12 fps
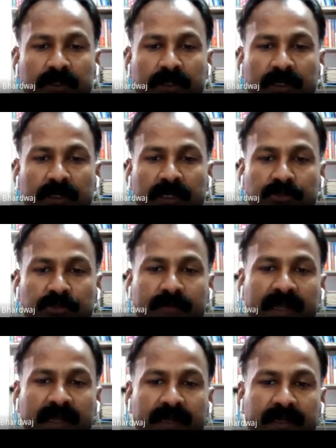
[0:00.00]

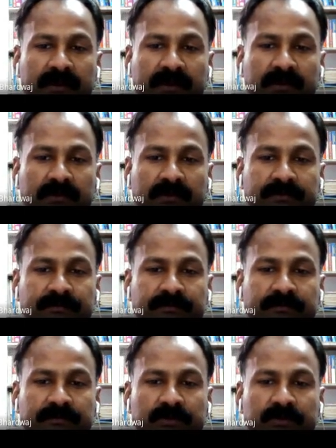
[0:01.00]
Electromechanical,
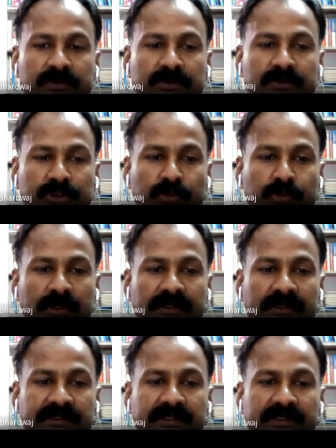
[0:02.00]
nuclear
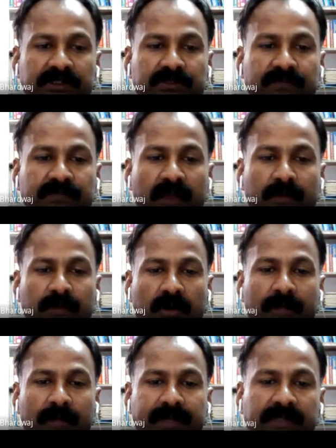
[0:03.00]
research, fiber
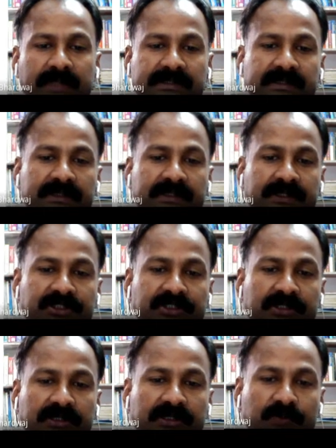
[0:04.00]
optics, energy
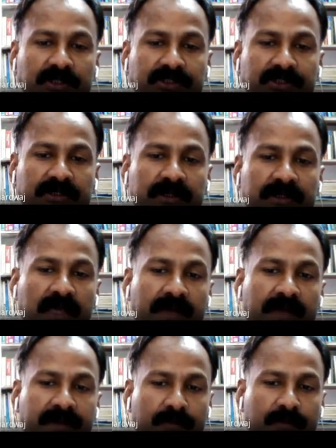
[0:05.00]
conversion,
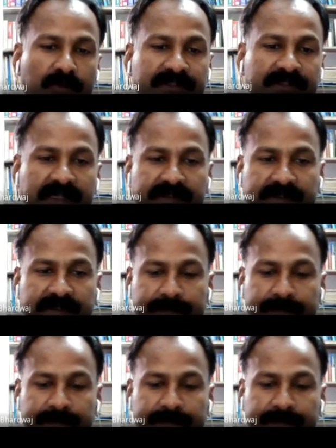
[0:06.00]
and remote sensing.